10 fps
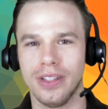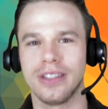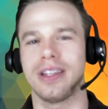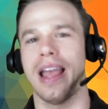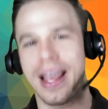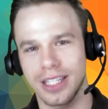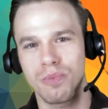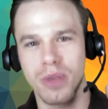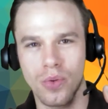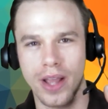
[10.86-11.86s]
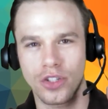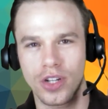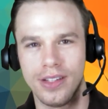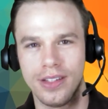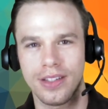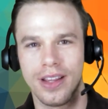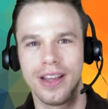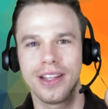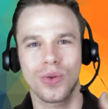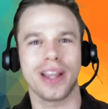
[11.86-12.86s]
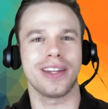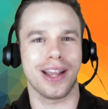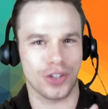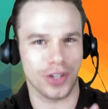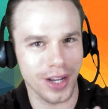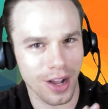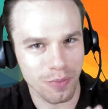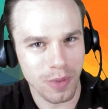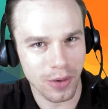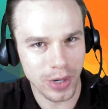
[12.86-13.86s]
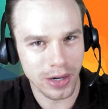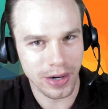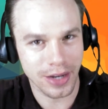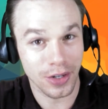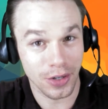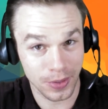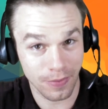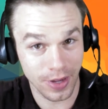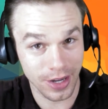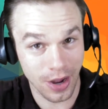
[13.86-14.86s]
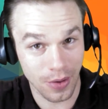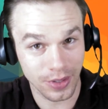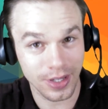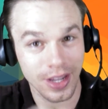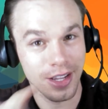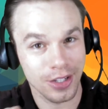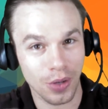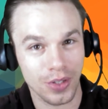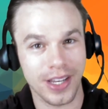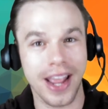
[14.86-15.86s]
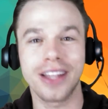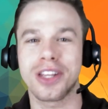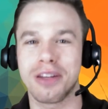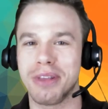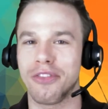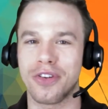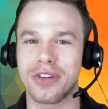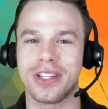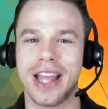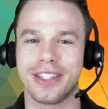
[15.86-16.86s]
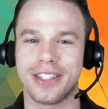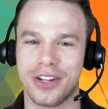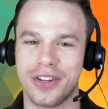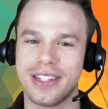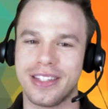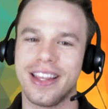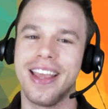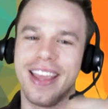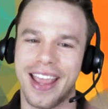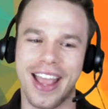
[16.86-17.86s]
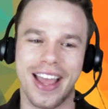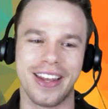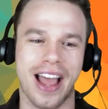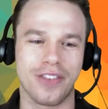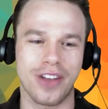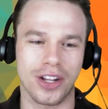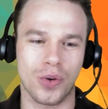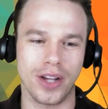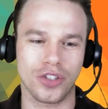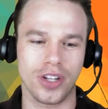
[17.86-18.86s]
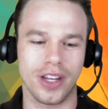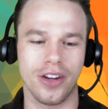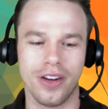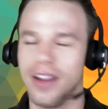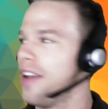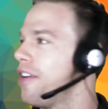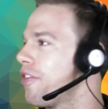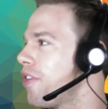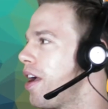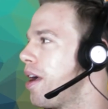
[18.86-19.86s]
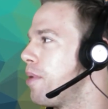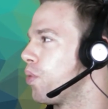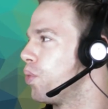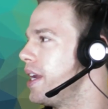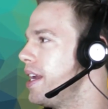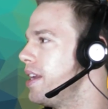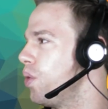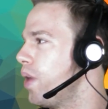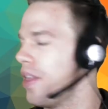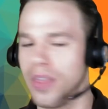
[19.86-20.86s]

to ask me questions so I can actually get off my rear end to do some videos. So today is going to be the first in that series, and I've got a question here from Read with